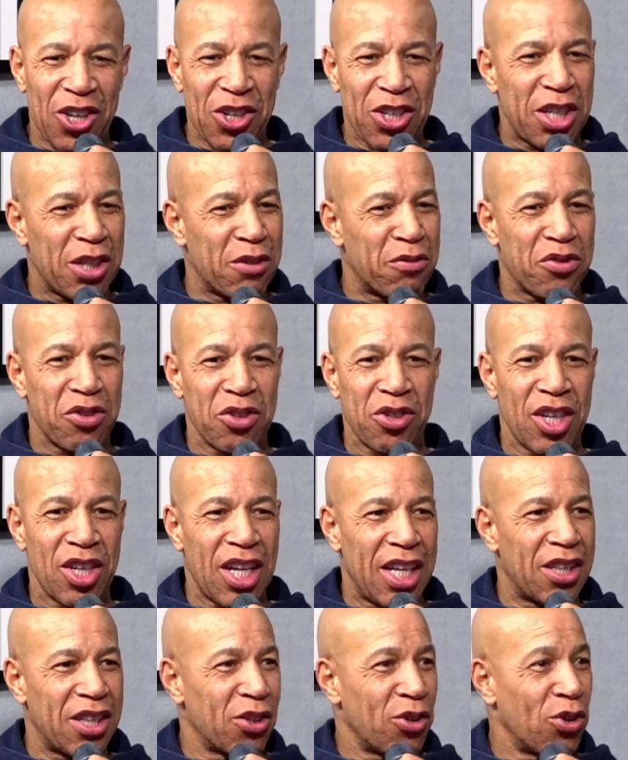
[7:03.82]
looking for,
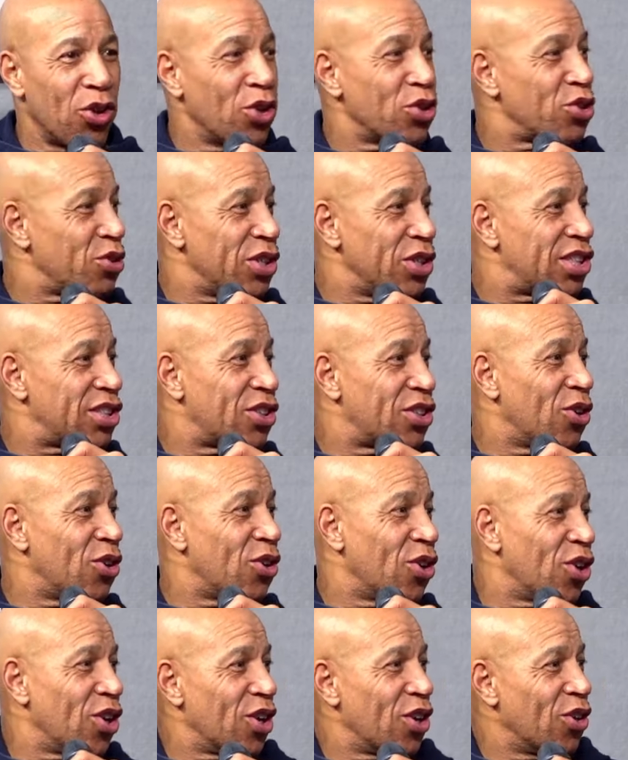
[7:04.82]
like, the grocery store
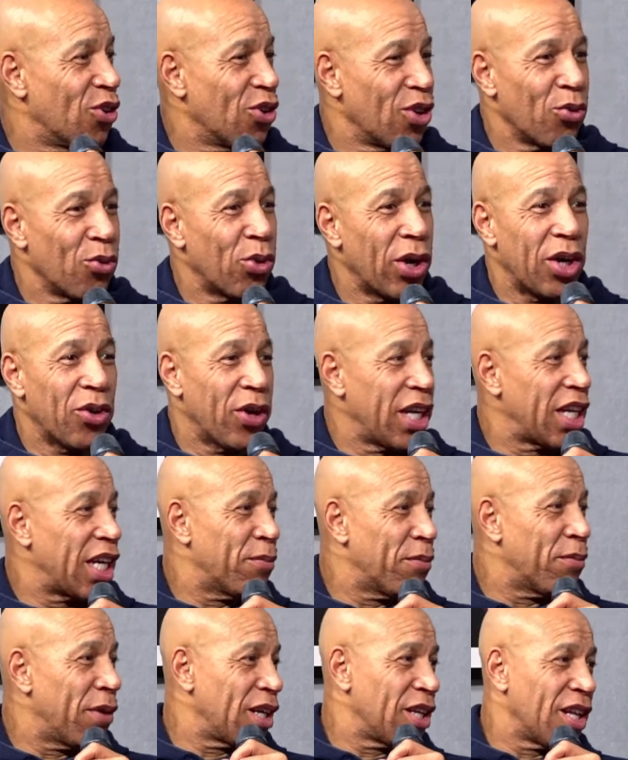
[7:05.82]
or where do I
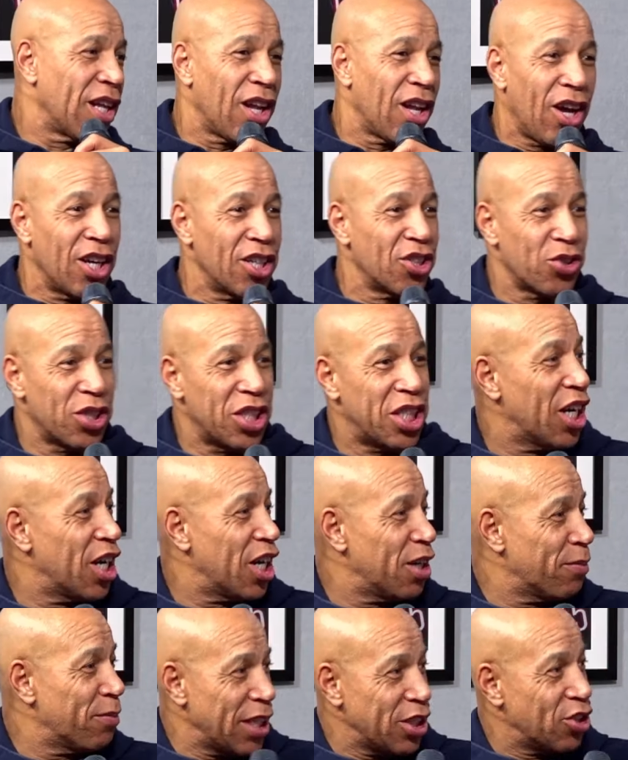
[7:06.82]
get my laundry
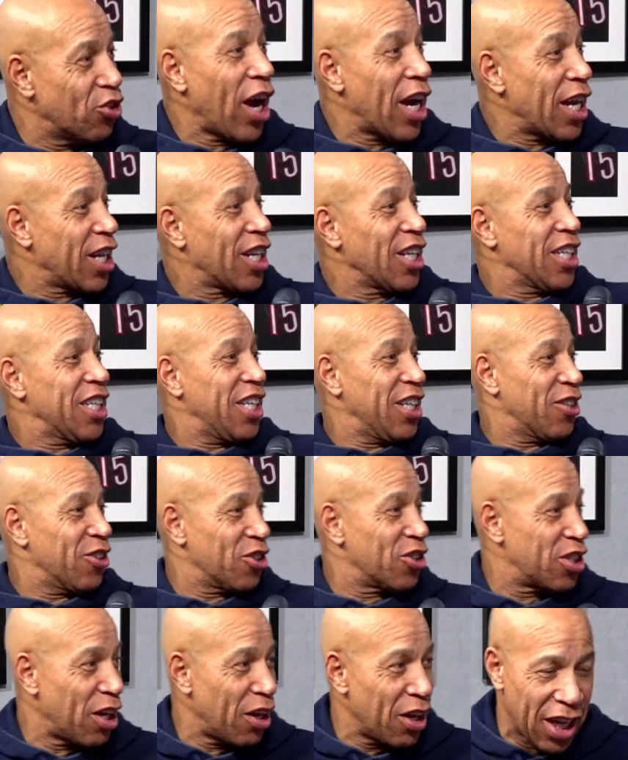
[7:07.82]
done and my dry cleaning or
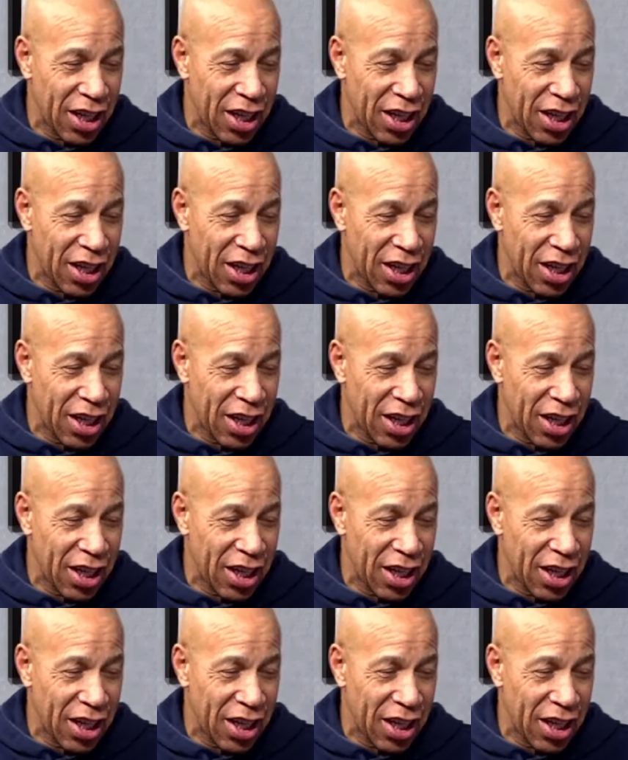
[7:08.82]
stuff.